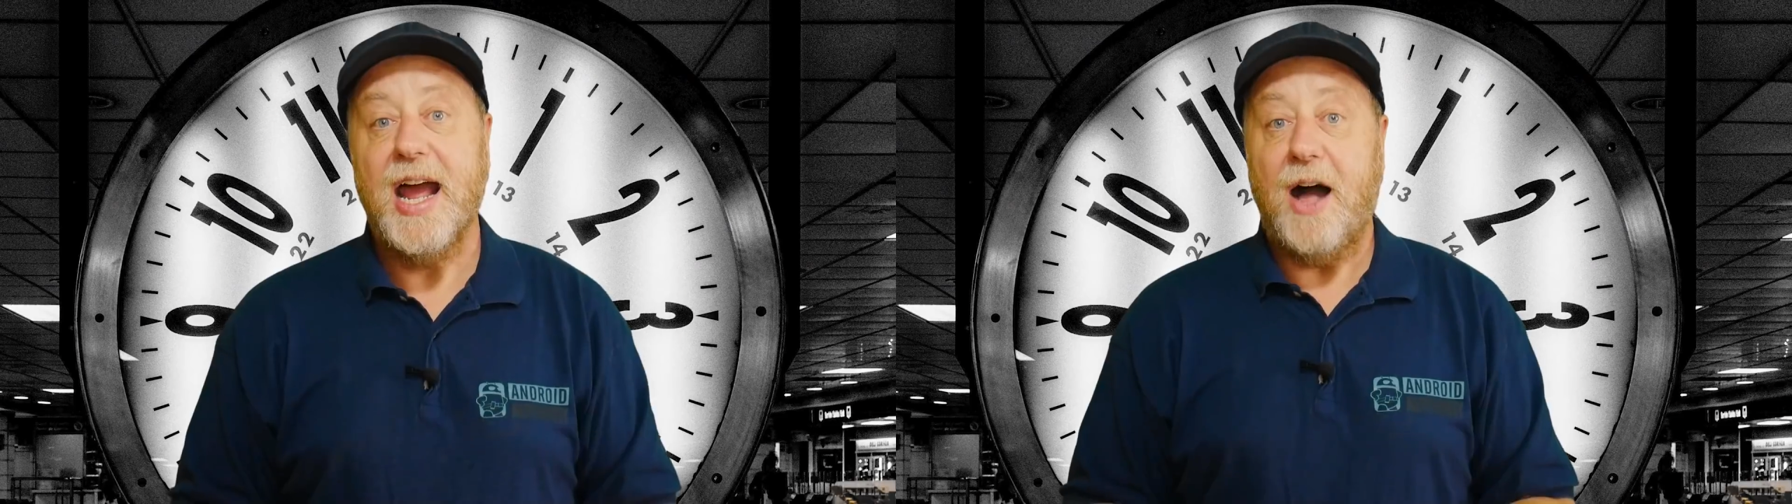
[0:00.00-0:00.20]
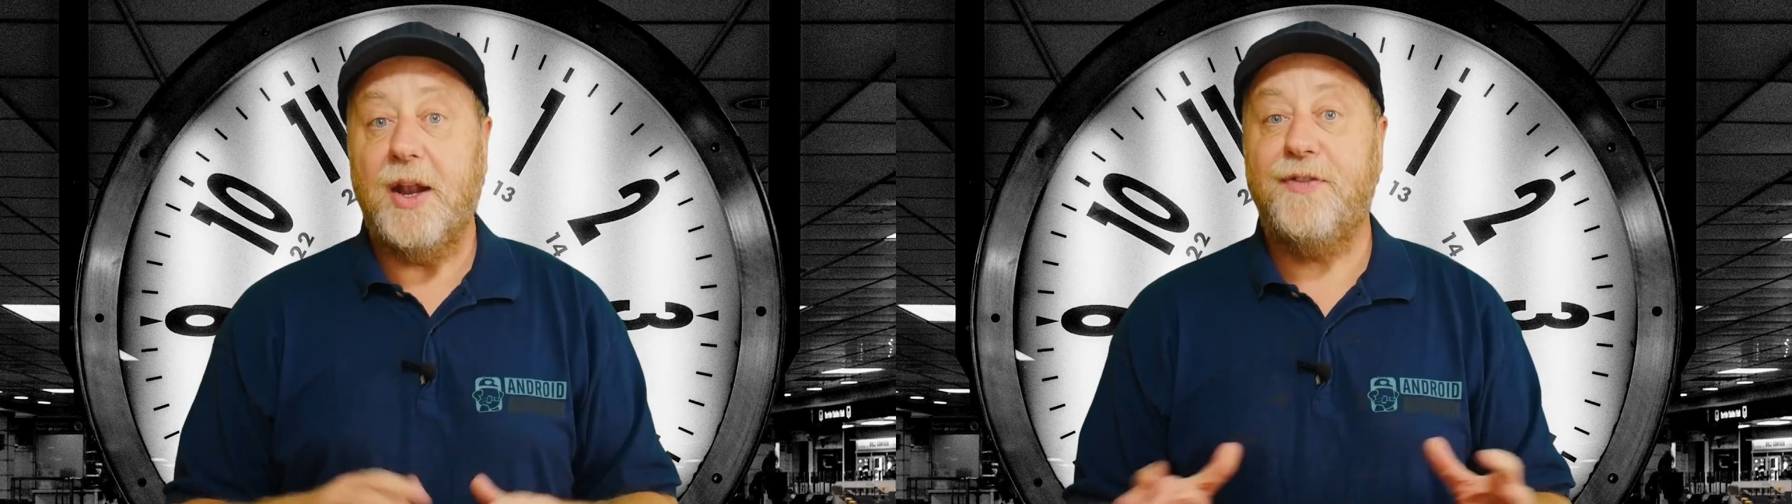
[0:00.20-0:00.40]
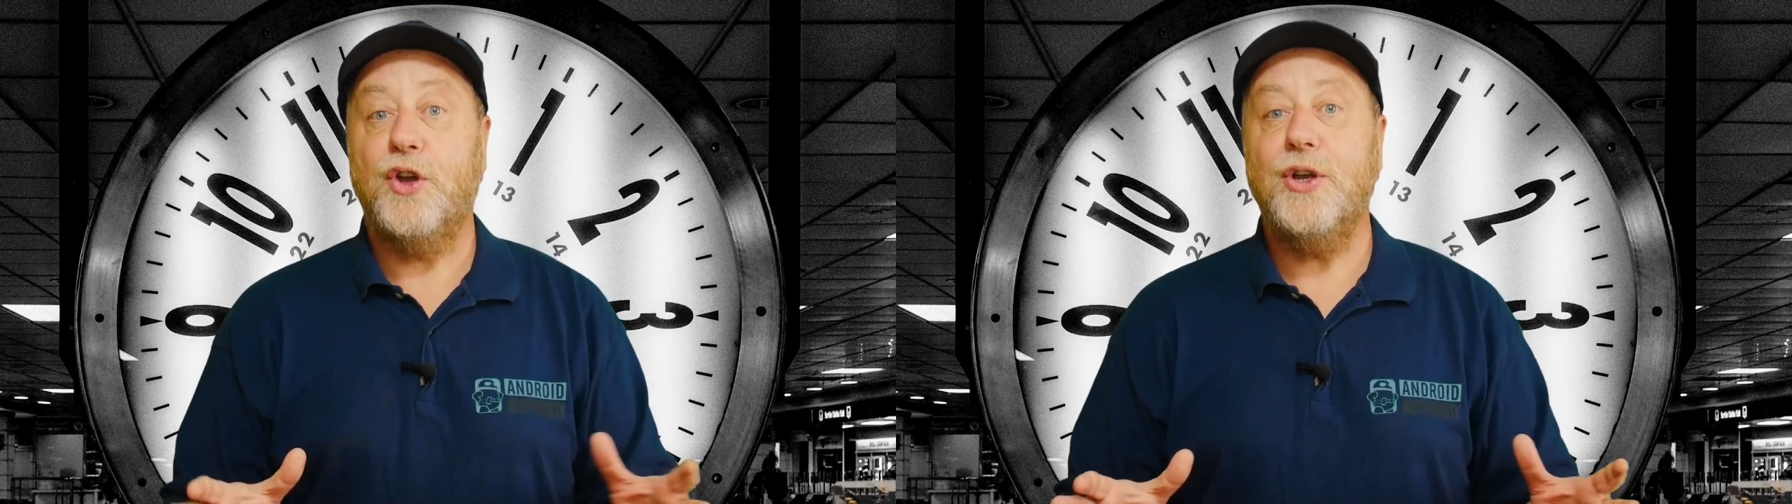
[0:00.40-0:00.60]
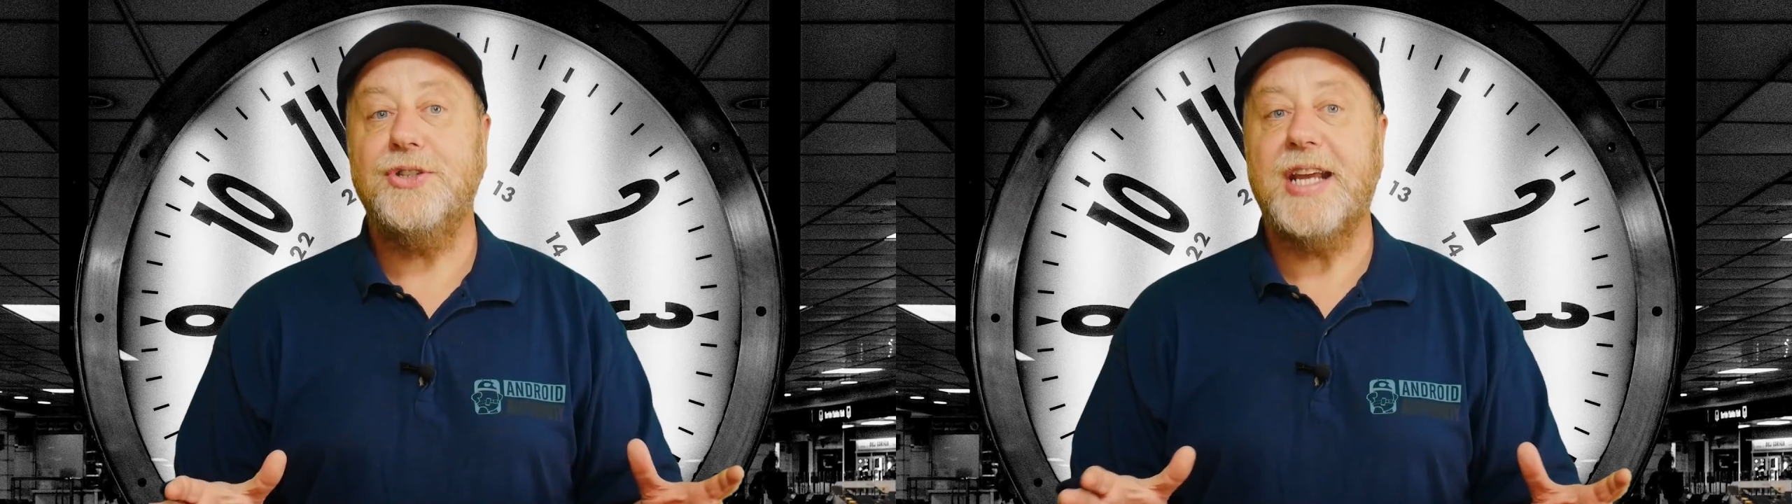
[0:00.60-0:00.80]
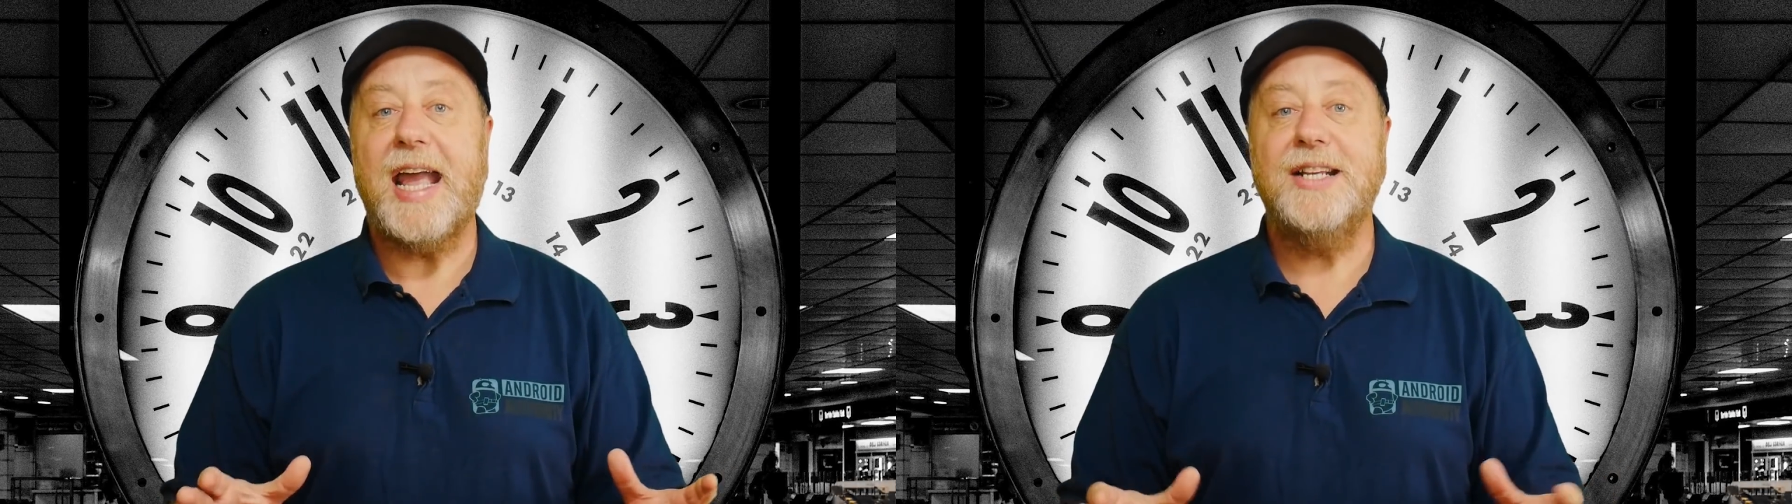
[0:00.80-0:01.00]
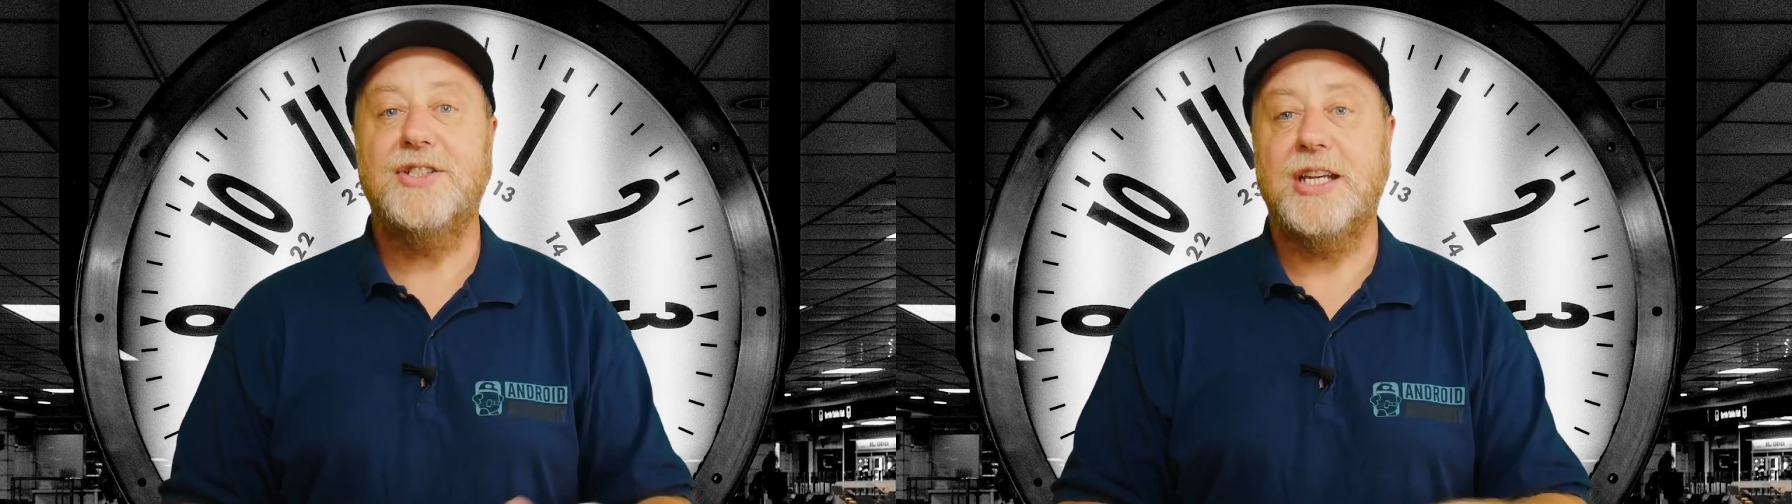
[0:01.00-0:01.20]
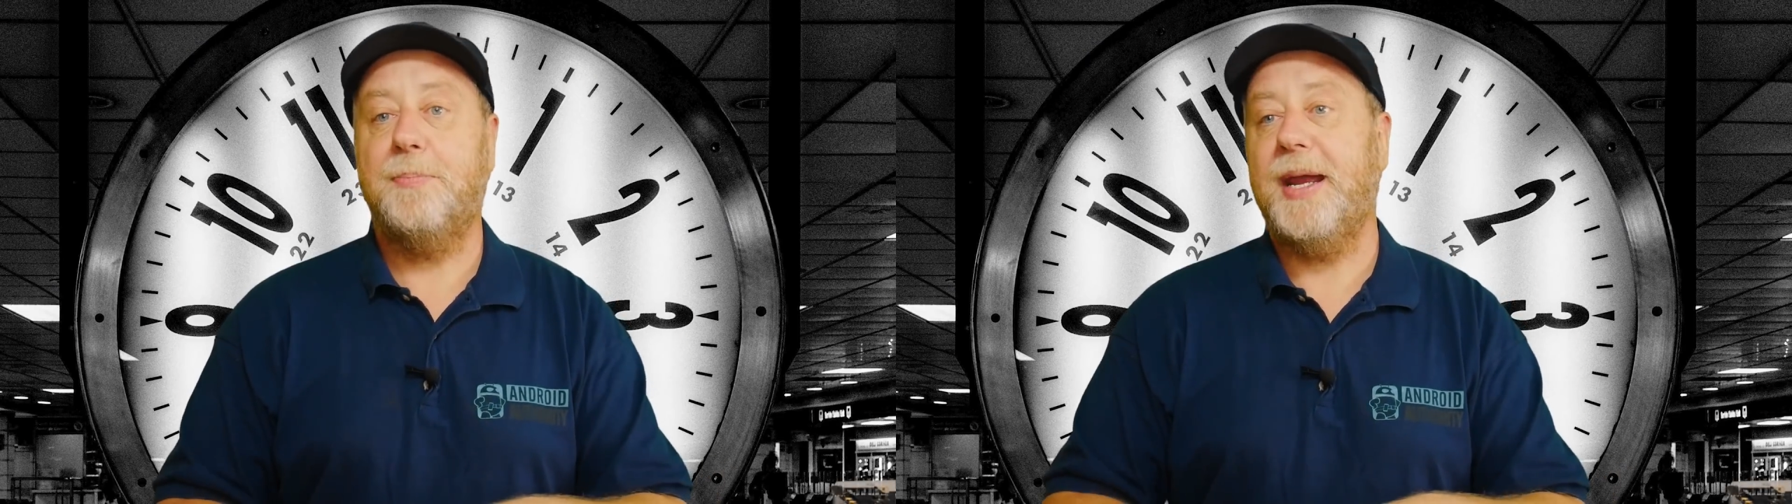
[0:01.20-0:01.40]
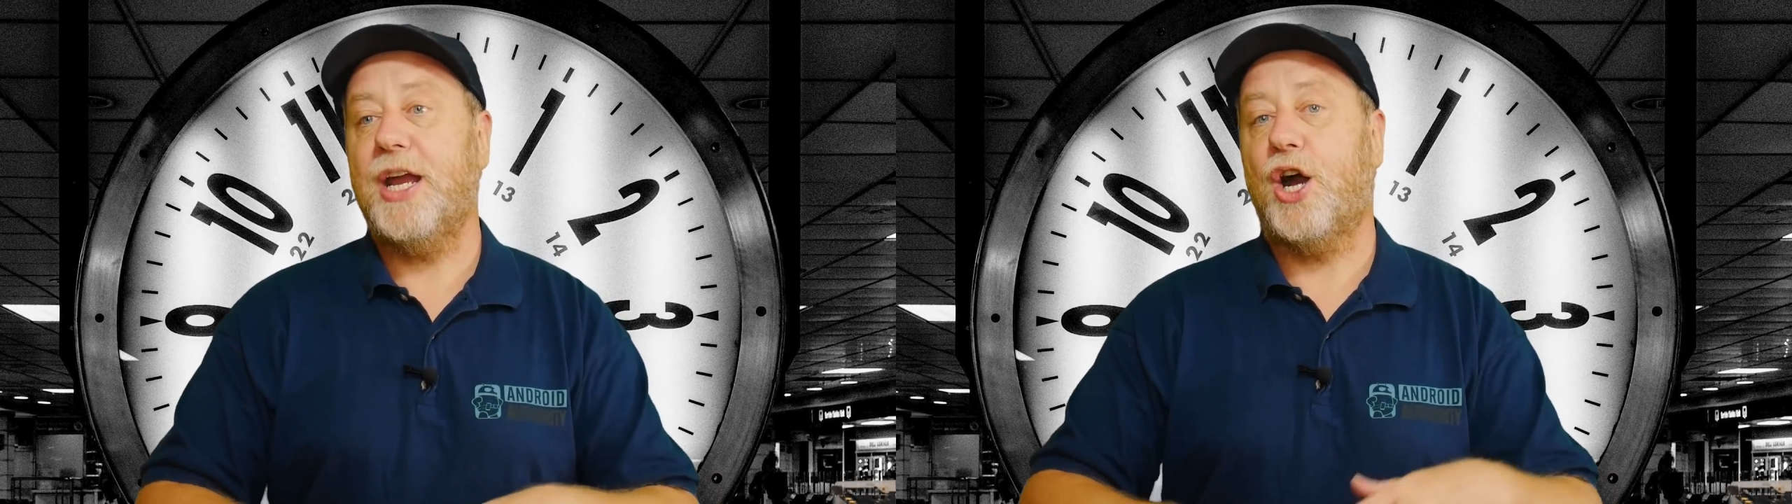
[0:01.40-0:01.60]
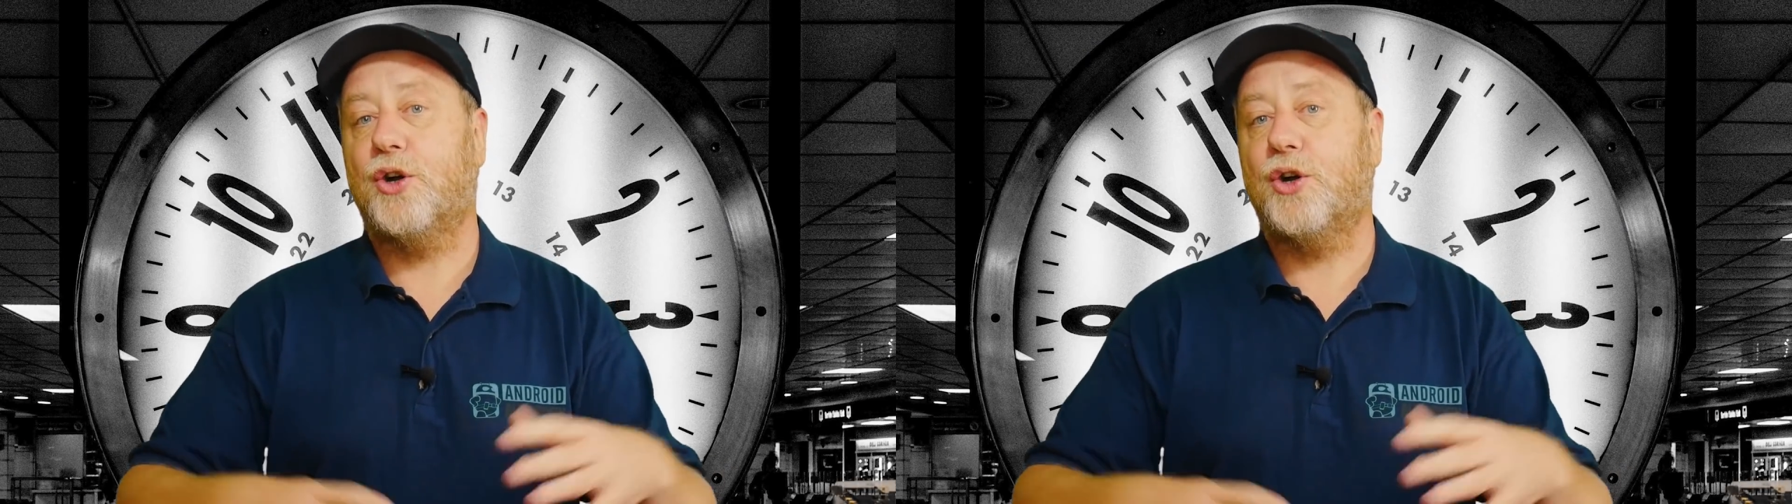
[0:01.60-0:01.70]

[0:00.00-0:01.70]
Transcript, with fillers: And then if you're using NTP